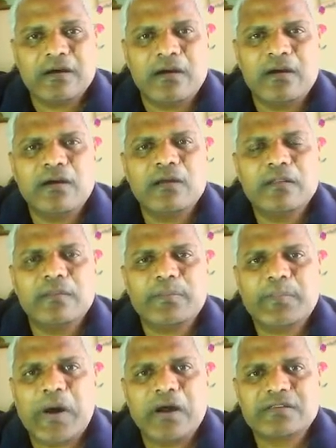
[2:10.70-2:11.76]
all
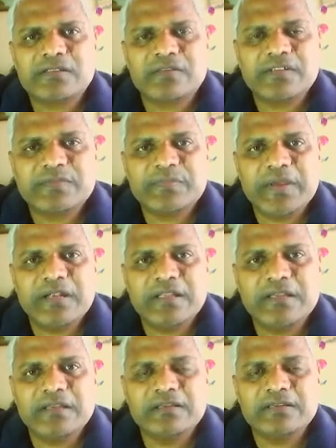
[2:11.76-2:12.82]
parts of this
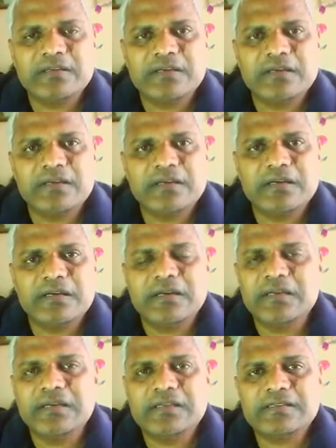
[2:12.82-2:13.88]
painting
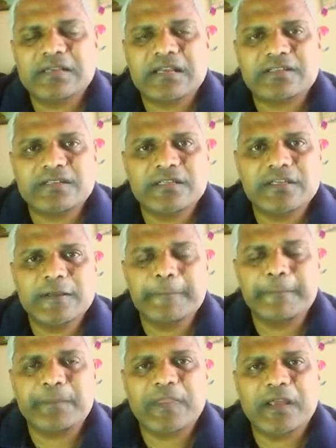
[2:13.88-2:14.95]
is actually
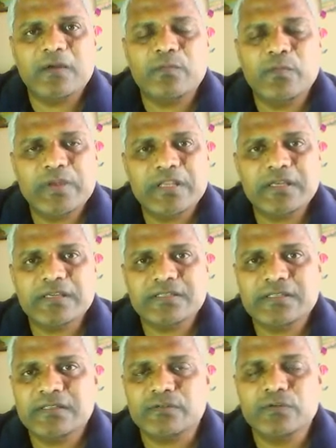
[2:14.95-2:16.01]
very
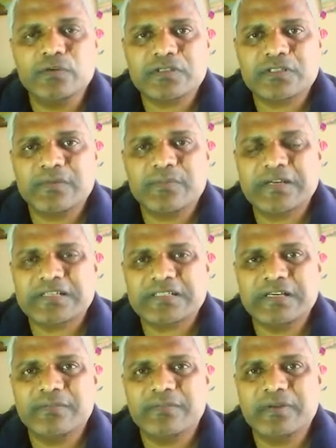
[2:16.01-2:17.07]
easy. Go step by
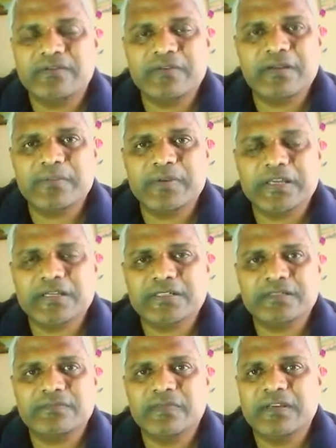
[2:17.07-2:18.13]
step, every application
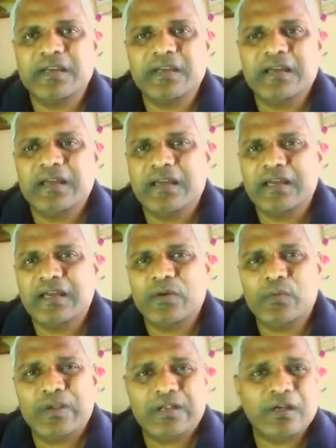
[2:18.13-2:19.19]

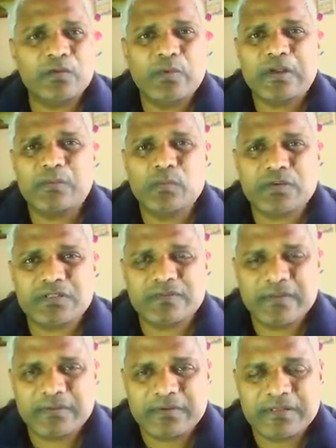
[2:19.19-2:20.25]
wet on wet. Most of
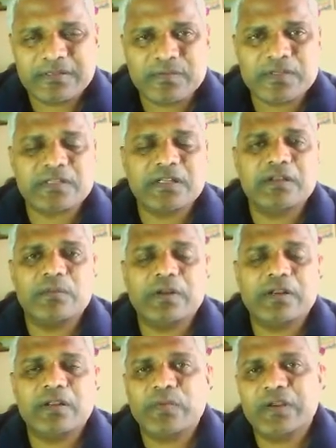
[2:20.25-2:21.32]
that is wet on
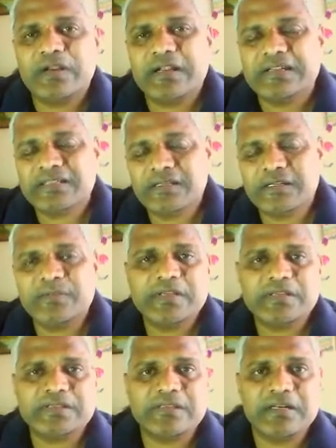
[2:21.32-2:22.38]
wet, and certain
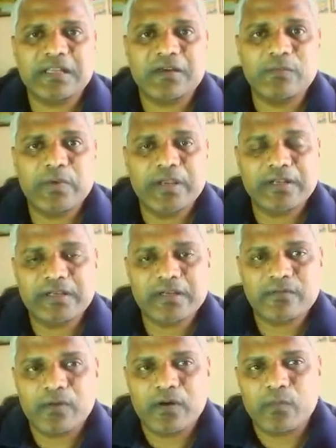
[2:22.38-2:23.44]
places that I waited
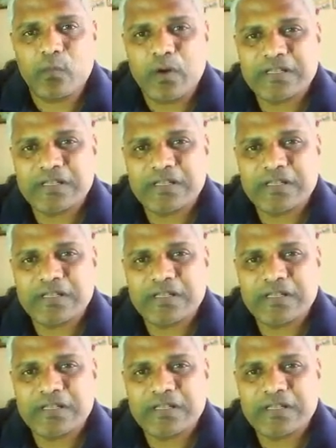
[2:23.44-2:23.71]
for one